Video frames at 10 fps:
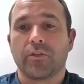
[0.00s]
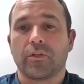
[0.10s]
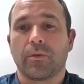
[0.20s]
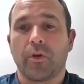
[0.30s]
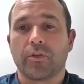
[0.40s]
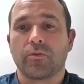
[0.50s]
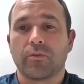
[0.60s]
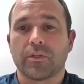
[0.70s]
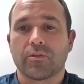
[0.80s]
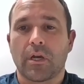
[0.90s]
do commercial
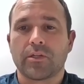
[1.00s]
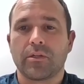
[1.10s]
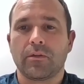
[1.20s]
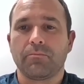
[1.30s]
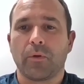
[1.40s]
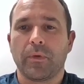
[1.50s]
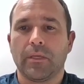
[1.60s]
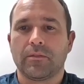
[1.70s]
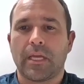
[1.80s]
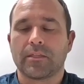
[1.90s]
construction, but
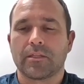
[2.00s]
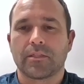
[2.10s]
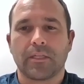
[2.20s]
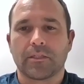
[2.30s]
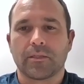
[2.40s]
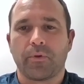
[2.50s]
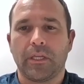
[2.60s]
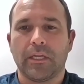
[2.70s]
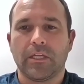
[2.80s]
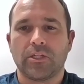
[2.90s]
we tend to stick to
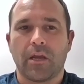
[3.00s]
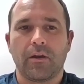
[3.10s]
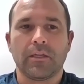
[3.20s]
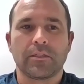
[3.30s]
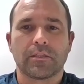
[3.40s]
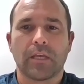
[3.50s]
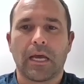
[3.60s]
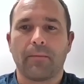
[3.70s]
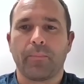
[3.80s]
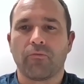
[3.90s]
pretty niche areas.
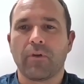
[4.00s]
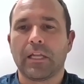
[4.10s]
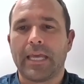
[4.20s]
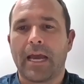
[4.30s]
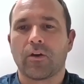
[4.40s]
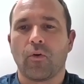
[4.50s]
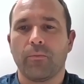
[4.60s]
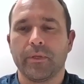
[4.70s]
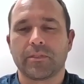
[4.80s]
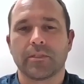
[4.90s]
But really, our
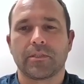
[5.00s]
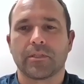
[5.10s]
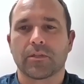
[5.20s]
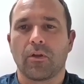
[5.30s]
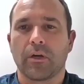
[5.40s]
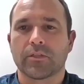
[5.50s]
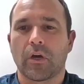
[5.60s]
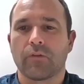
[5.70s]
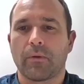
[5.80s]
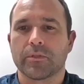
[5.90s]
core business is
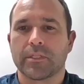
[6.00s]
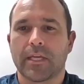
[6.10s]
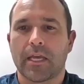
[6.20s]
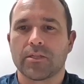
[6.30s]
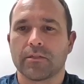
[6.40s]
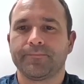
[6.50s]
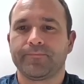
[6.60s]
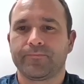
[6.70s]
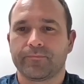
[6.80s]
client-side representation.